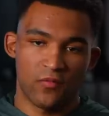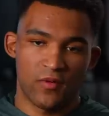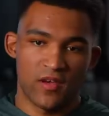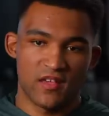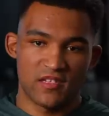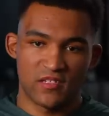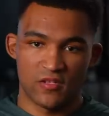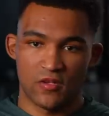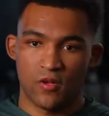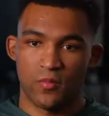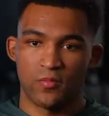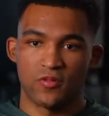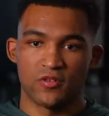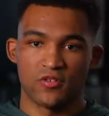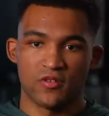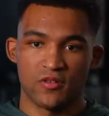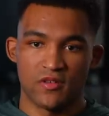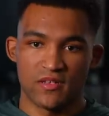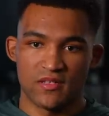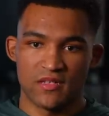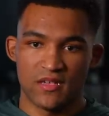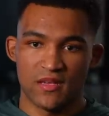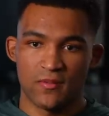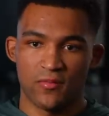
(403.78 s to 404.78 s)
waste an
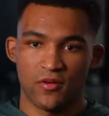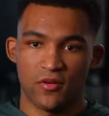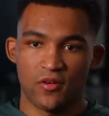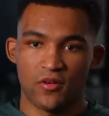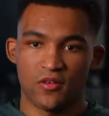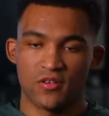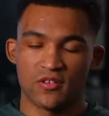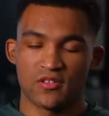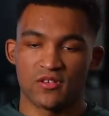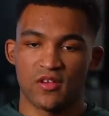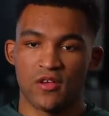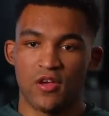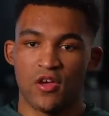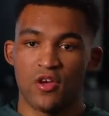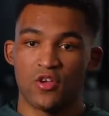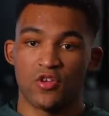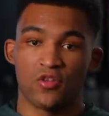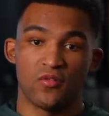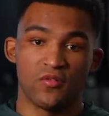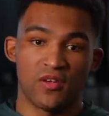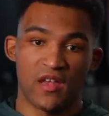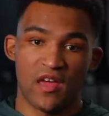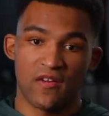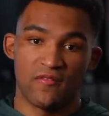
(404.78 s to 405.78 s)
opportunity, because
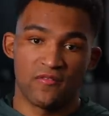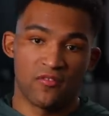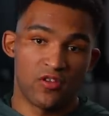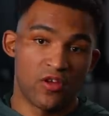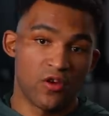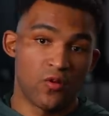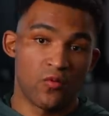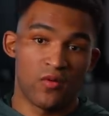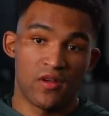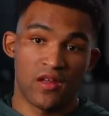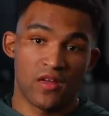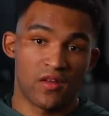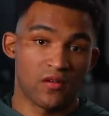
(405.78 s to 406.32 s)
you never know when